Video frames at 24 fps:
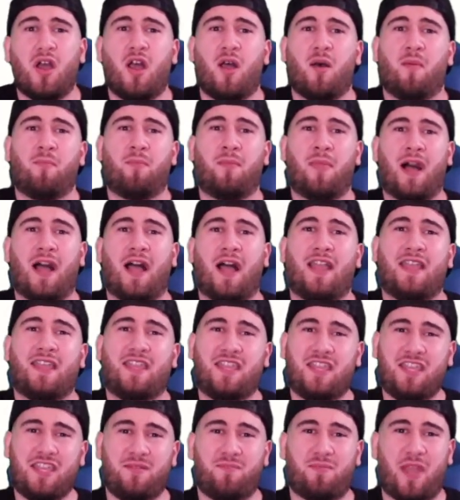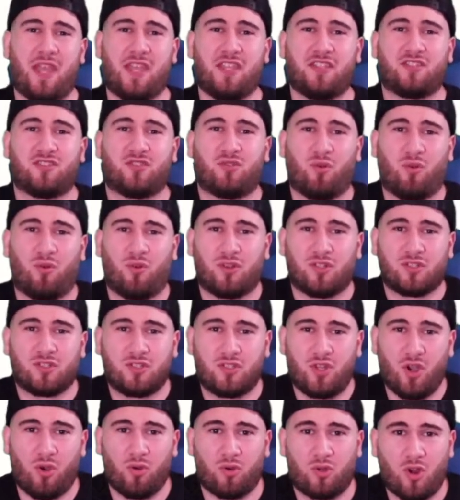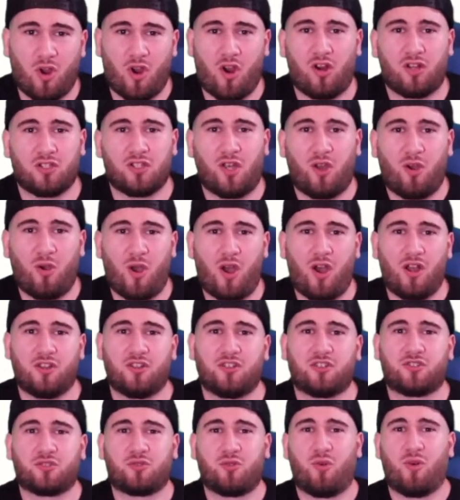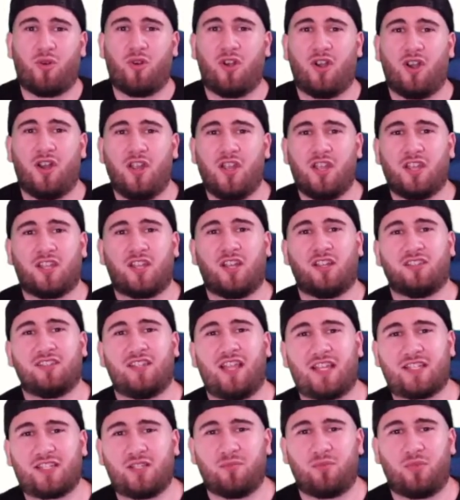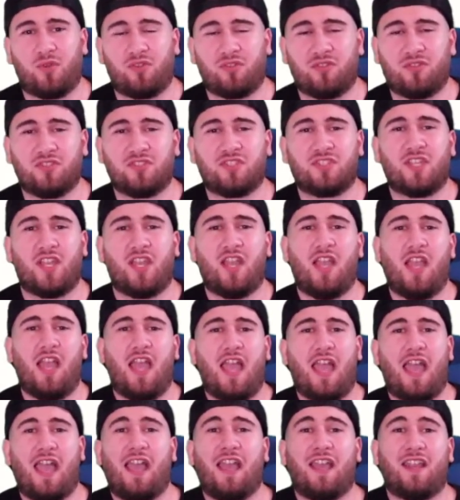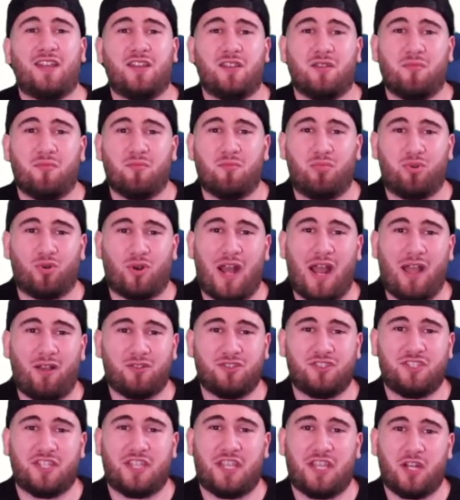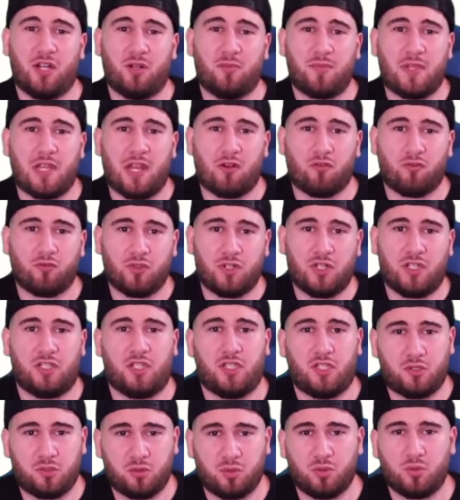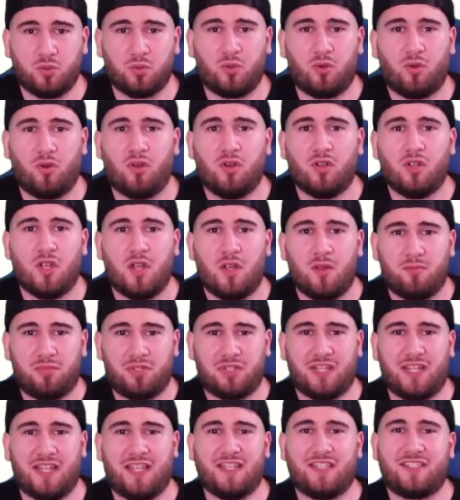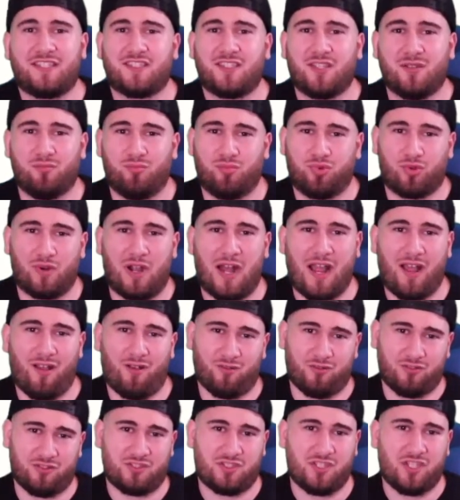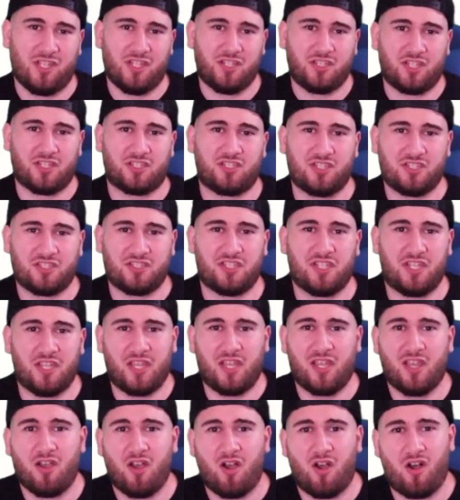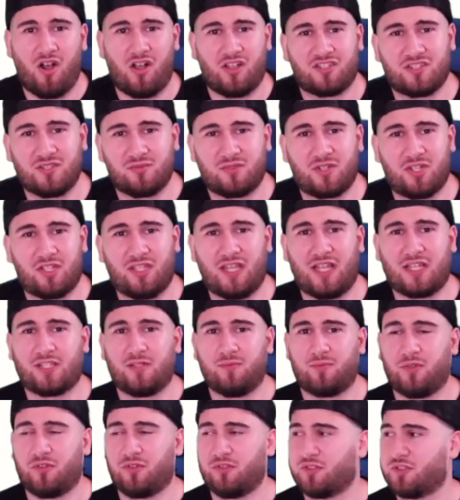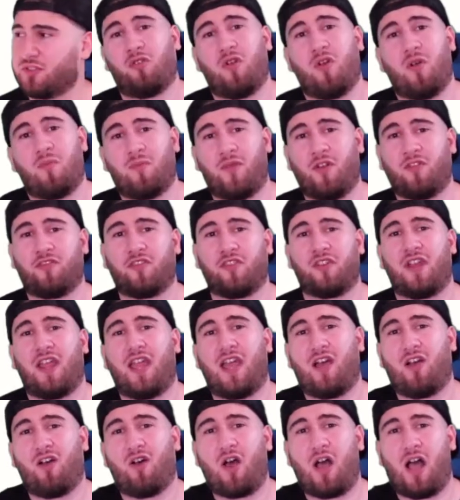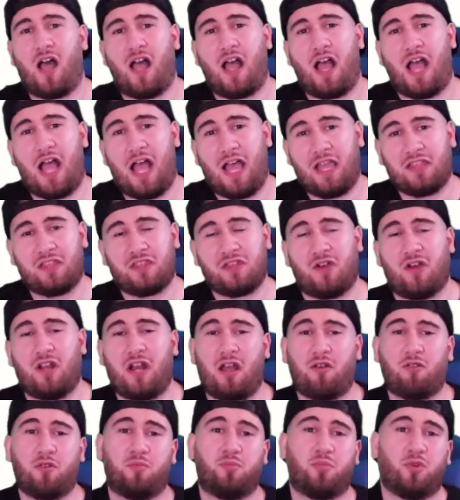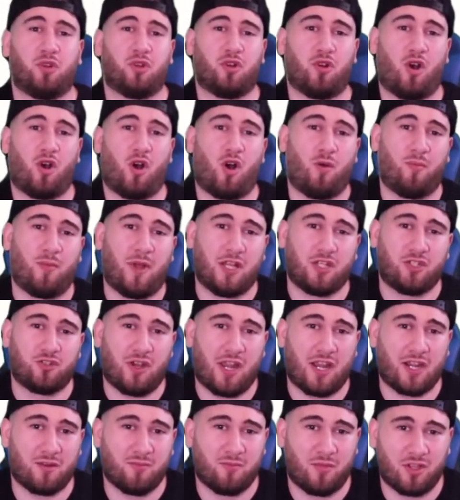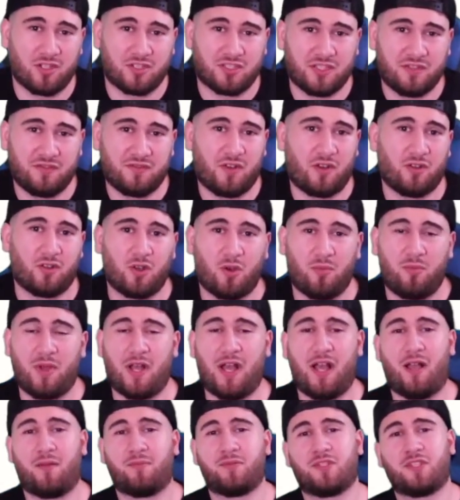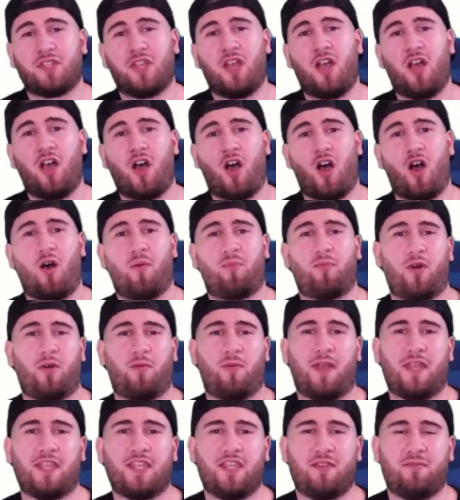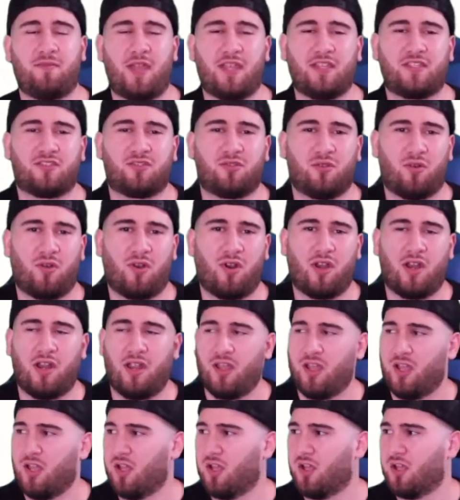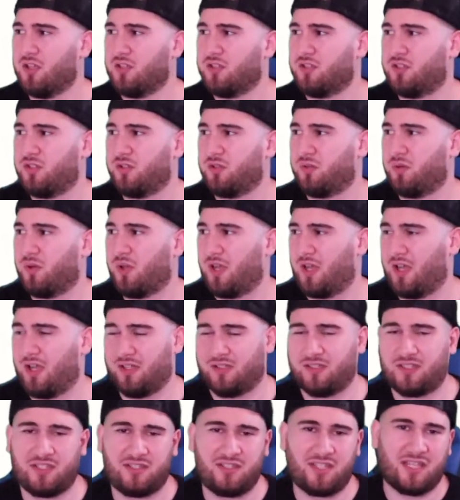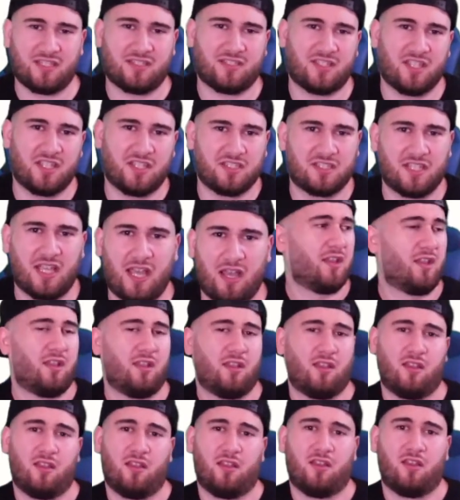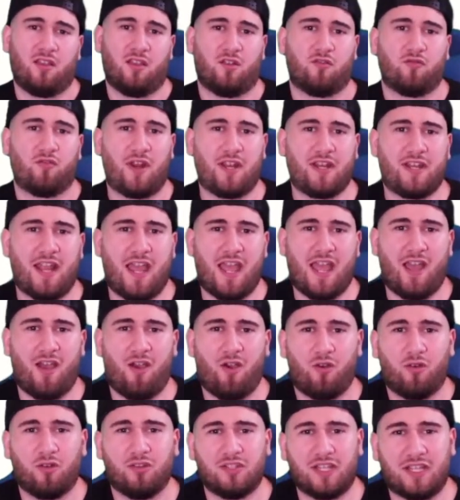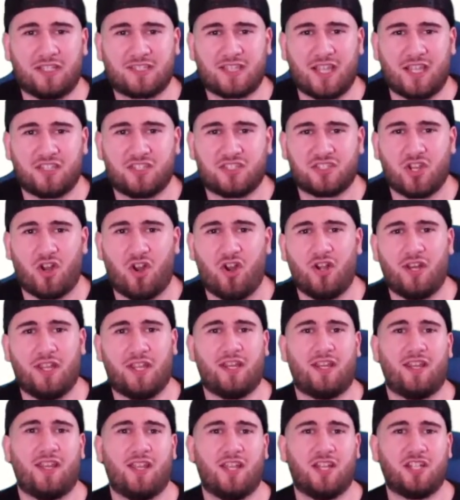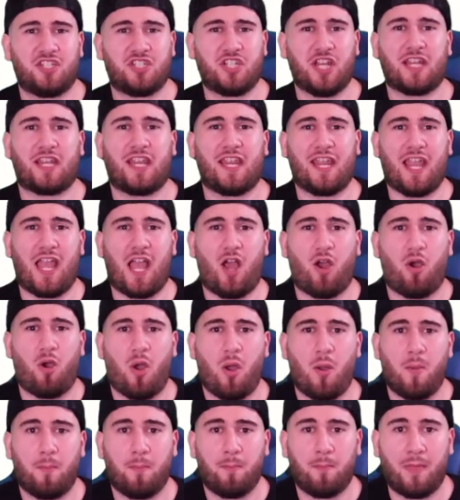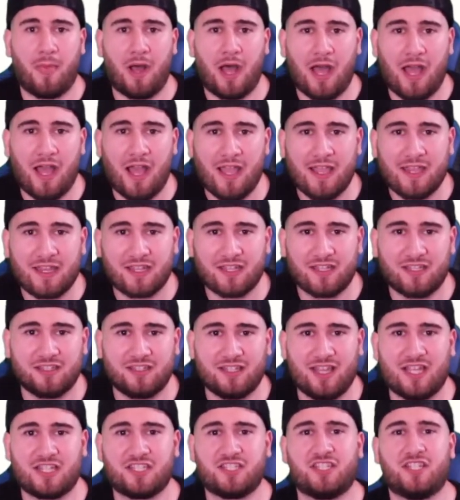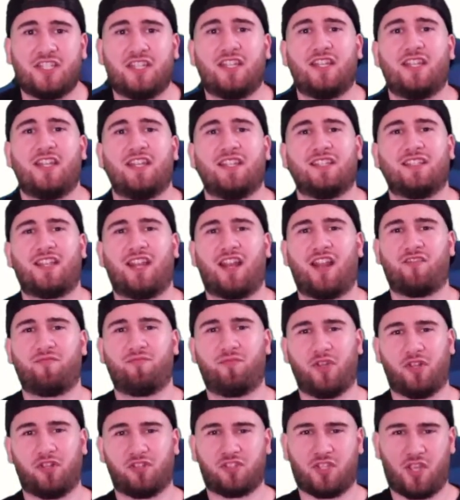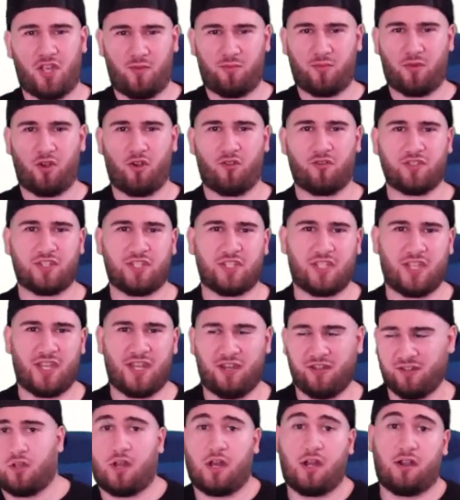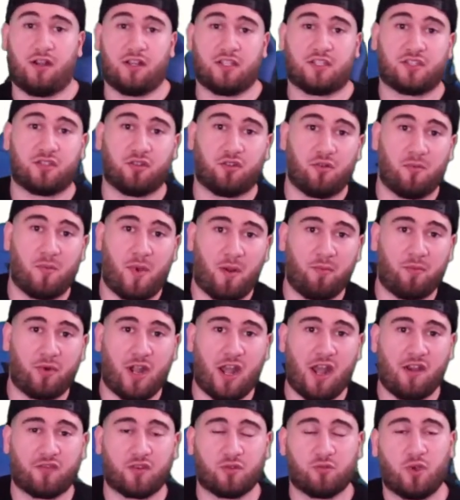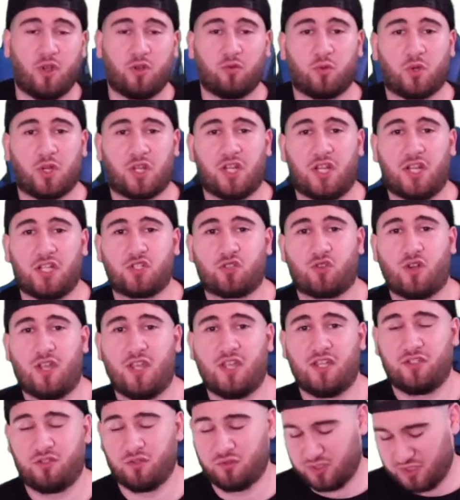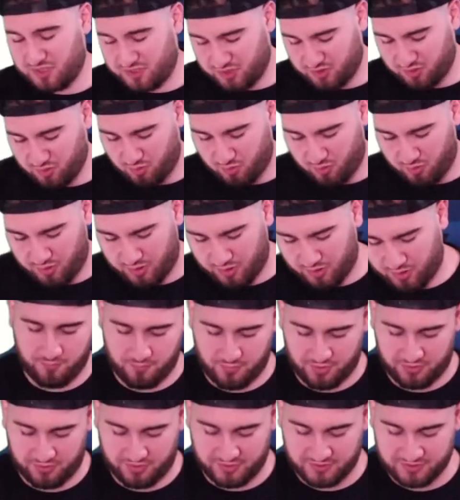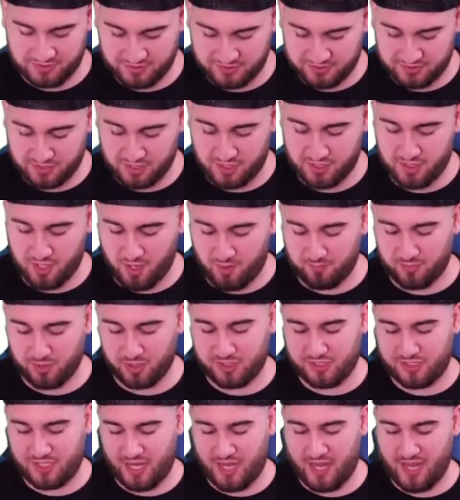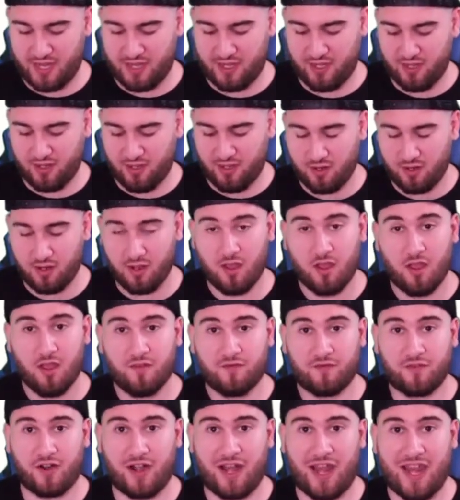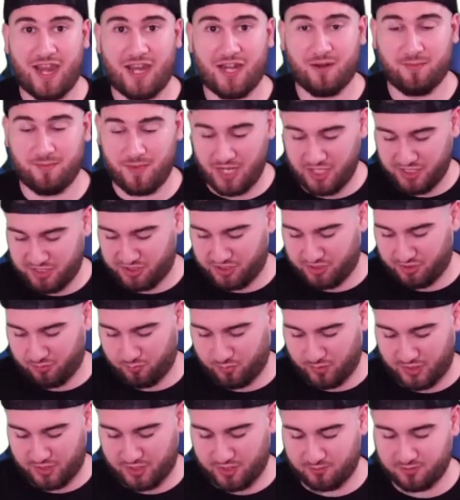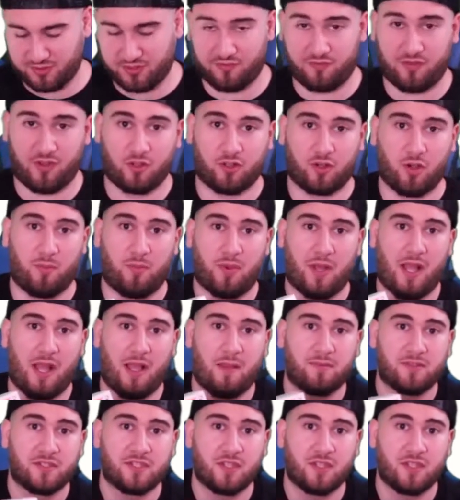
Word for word: my eBay store, gocarlo underscore collectibles, and browse it. It'll be a really cool place to browse, just to see awesome collectibles. But for now, I thought I would put all my Dragon Ball Z Funko Pops up on my eBay store to uh, to test things out. Right now, let's get started checking out my collection that I've built up over the years. All right, so remember everyone, we're gonna try and do this in order. This is number ten for animation when it comes to Funko Pops.